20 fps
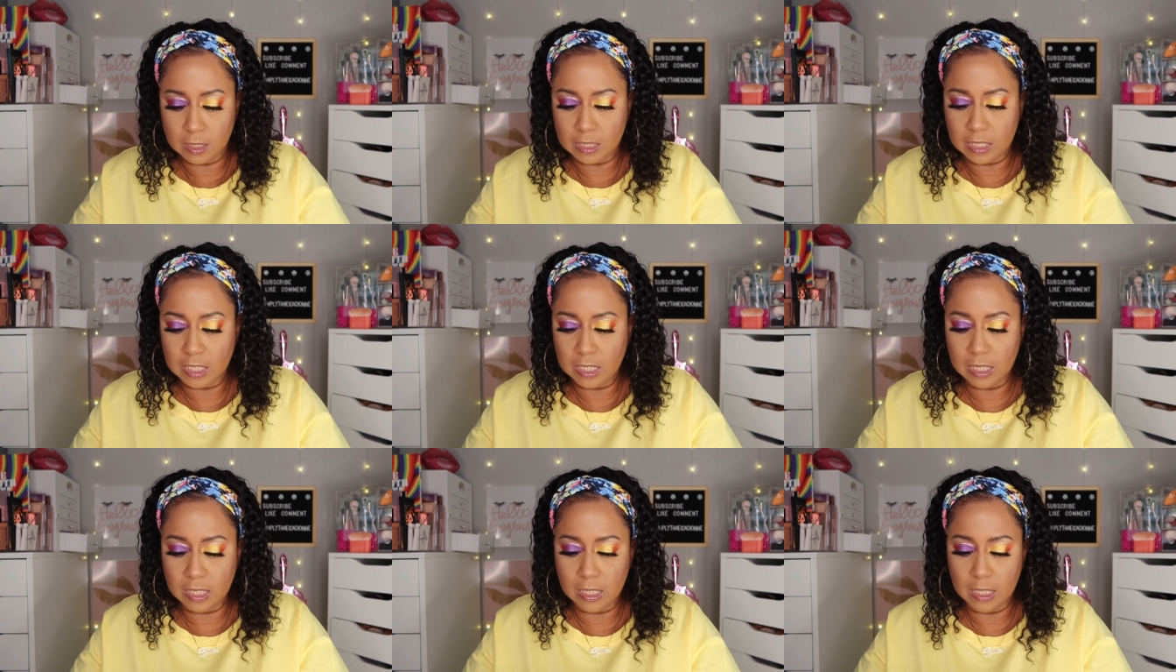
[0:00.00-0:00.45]

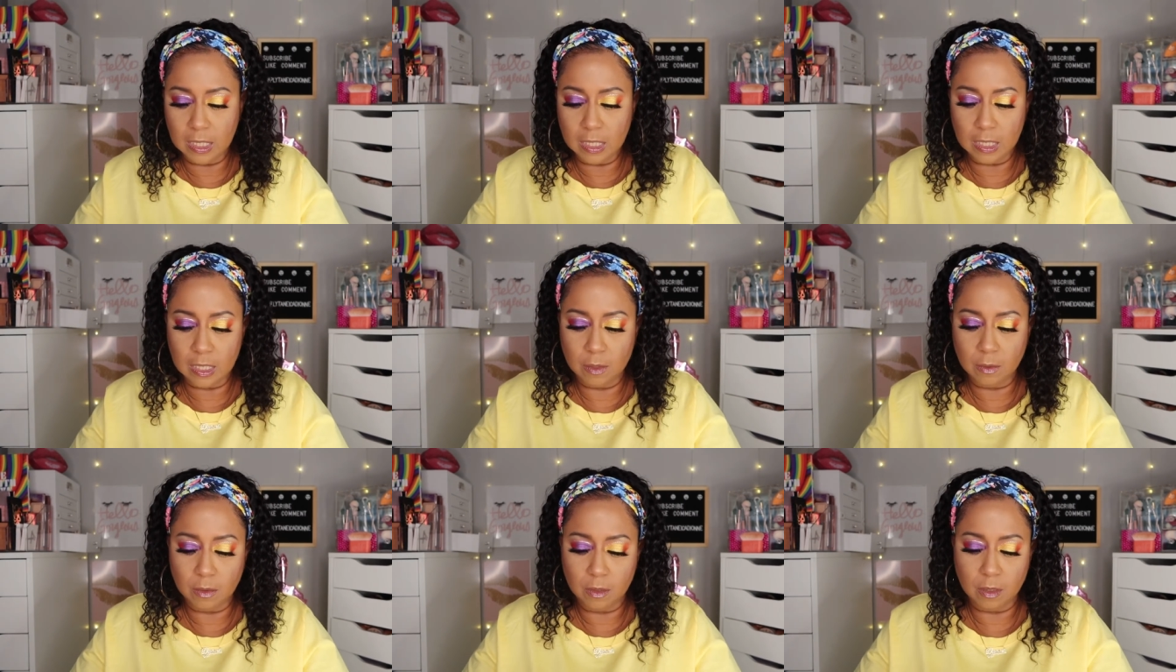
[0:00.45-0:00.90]

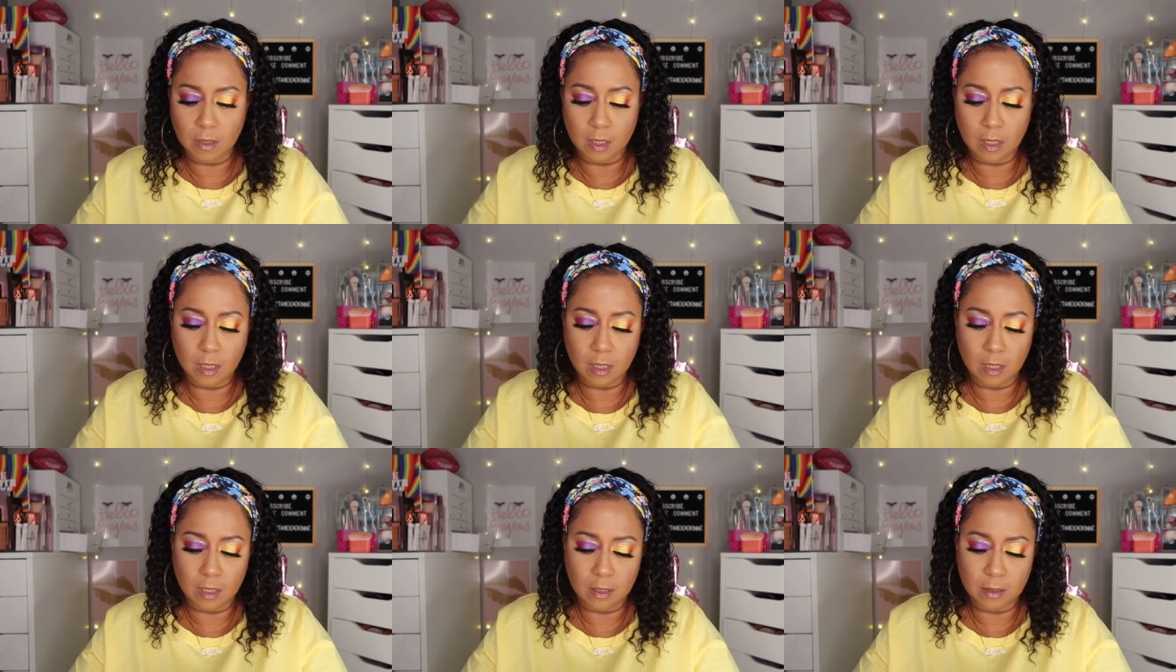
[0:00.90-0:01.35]
tea,
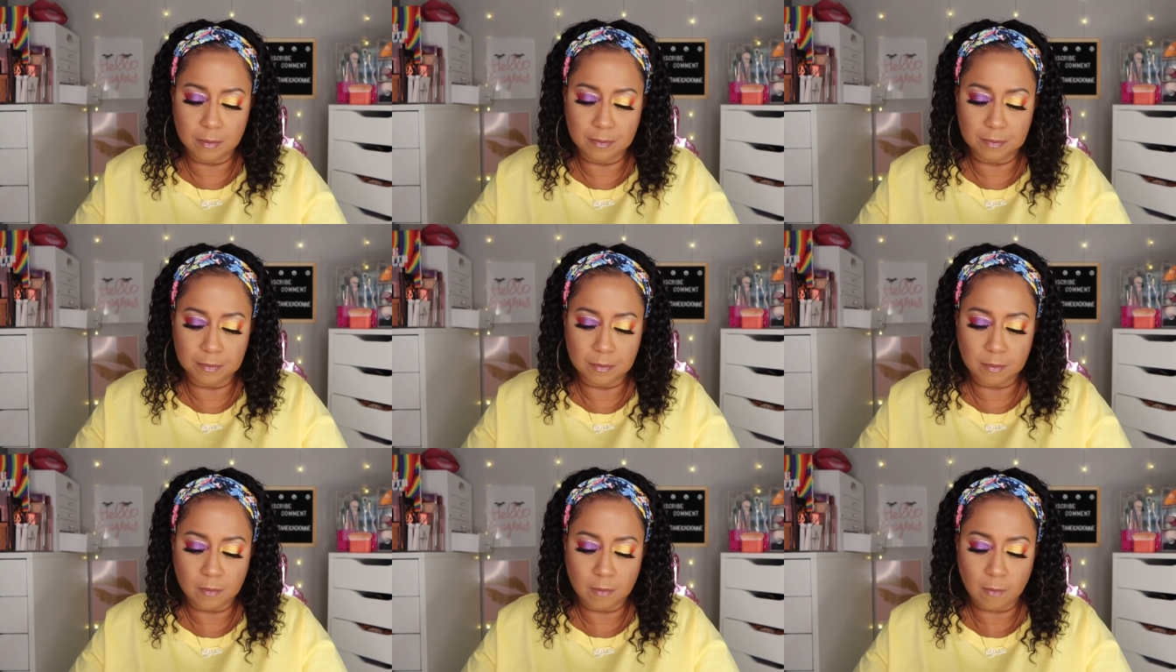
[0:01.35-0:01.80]

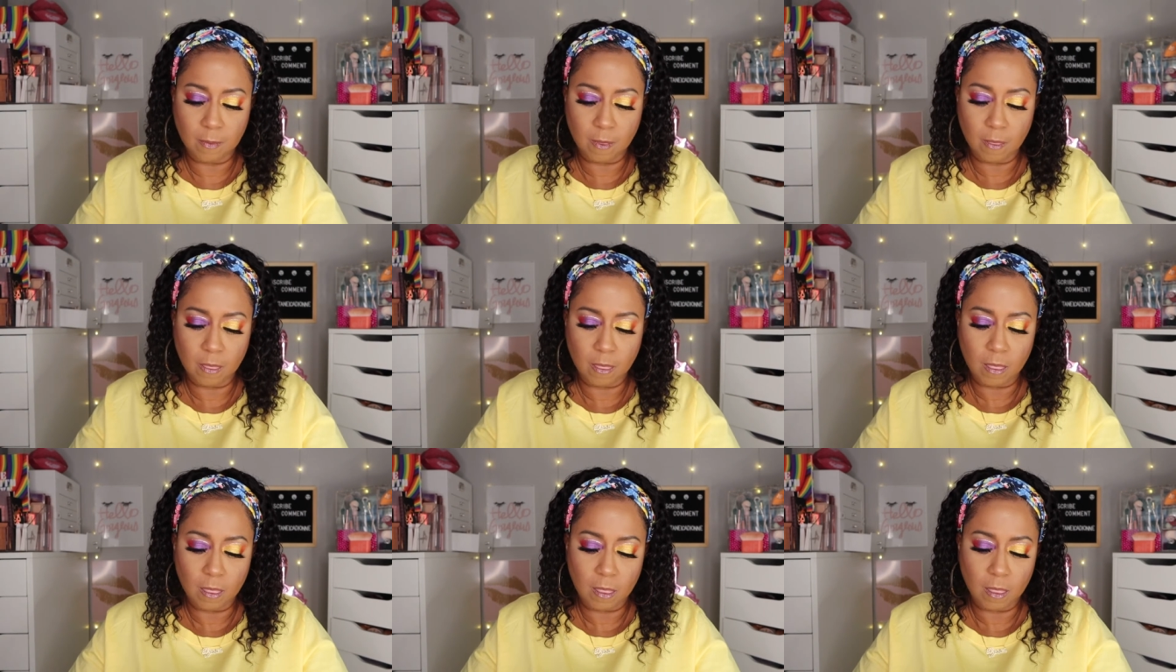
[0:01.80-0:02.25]
um,
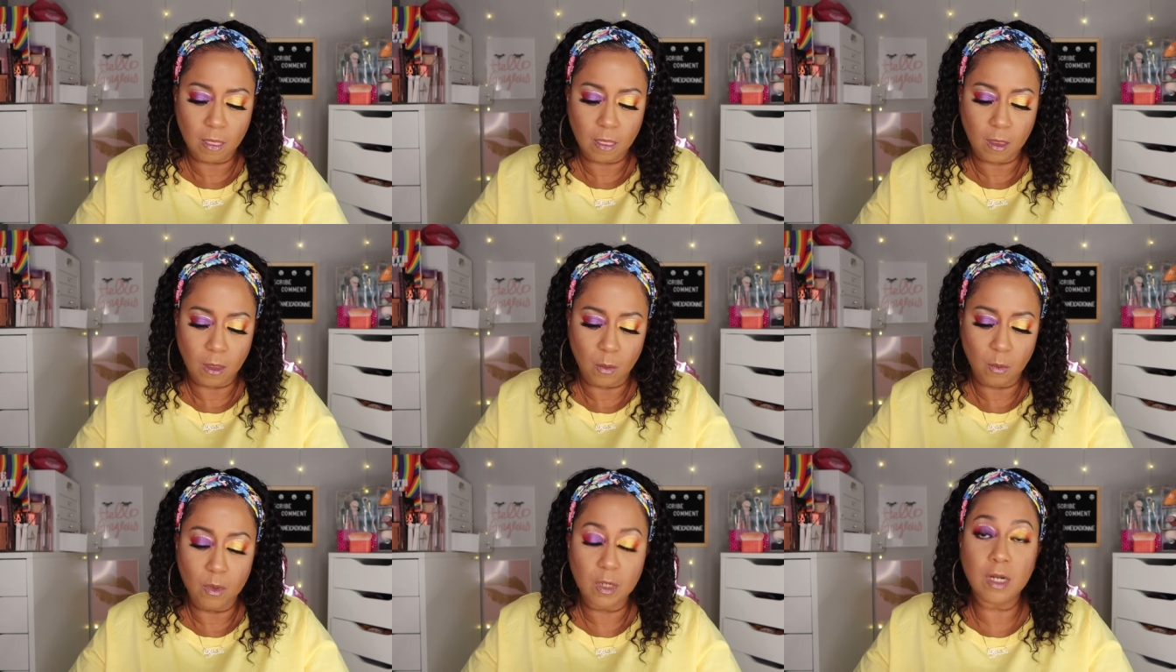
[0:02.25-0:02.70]

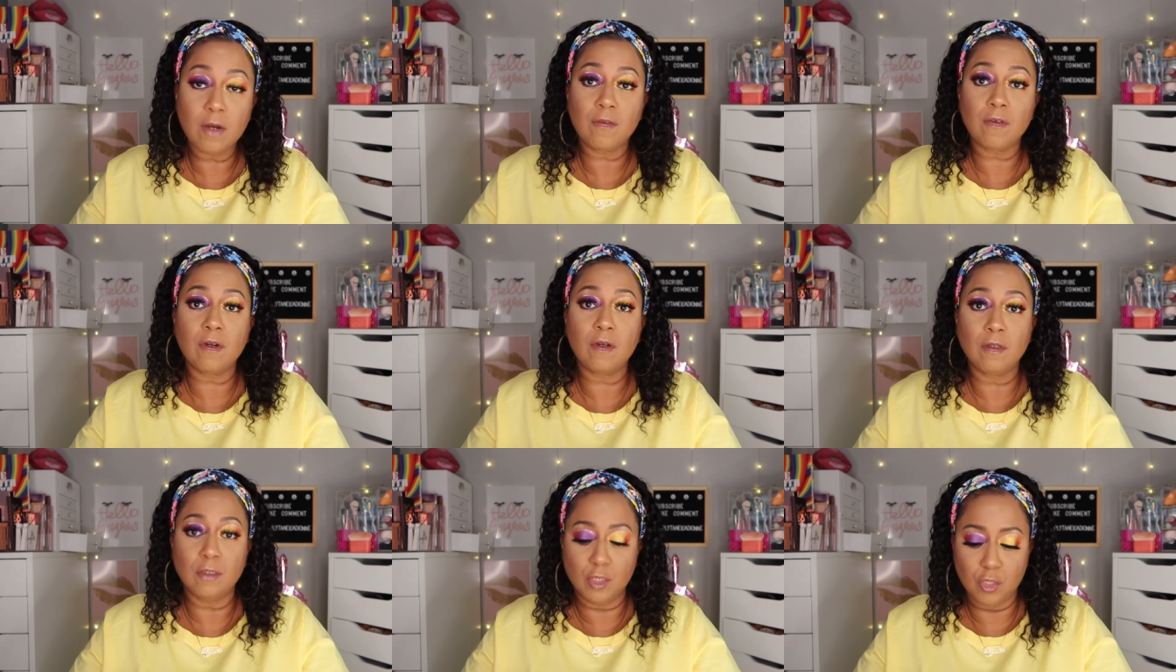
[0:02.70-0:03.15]

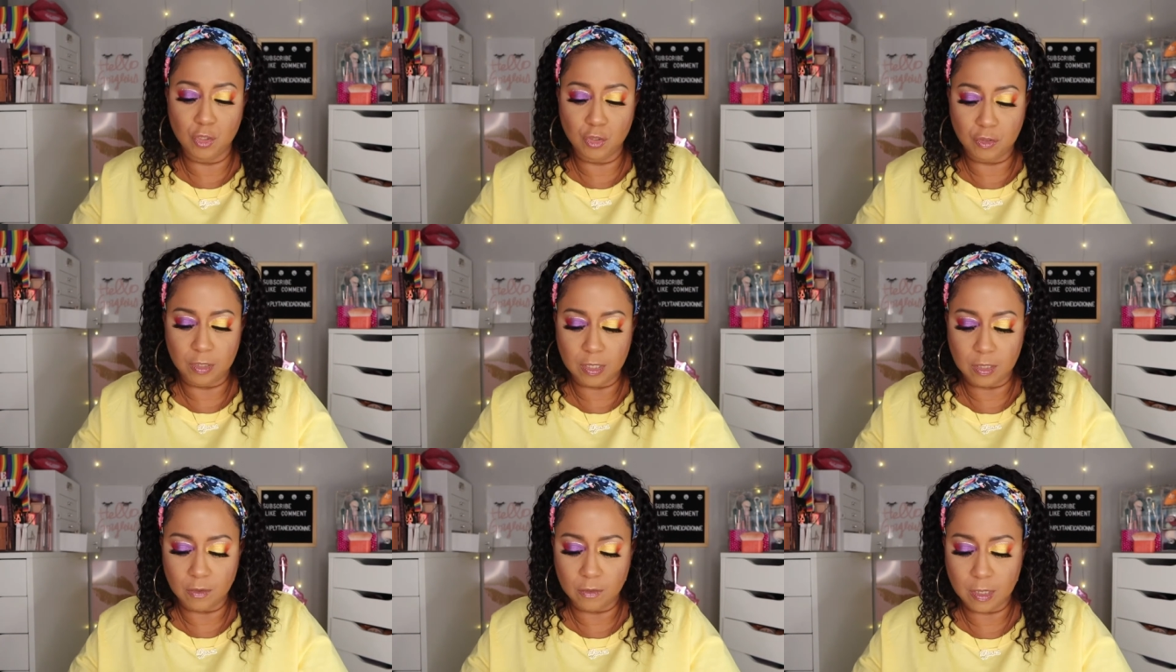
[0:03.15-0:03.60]
whatever you
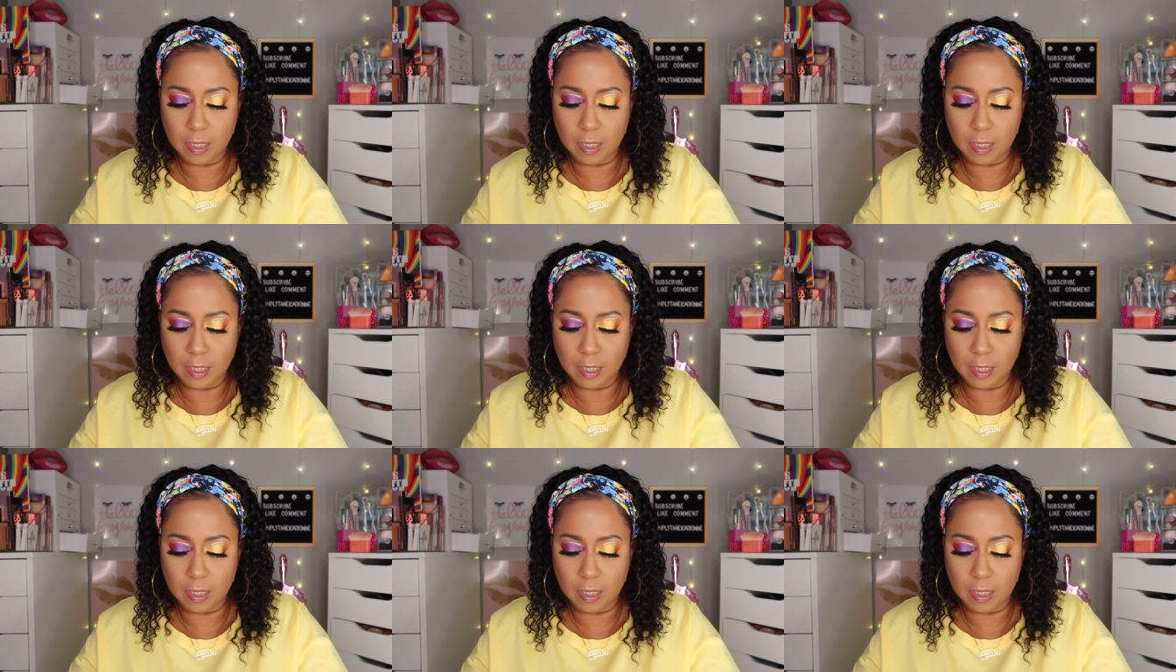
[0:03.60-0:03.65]
drink,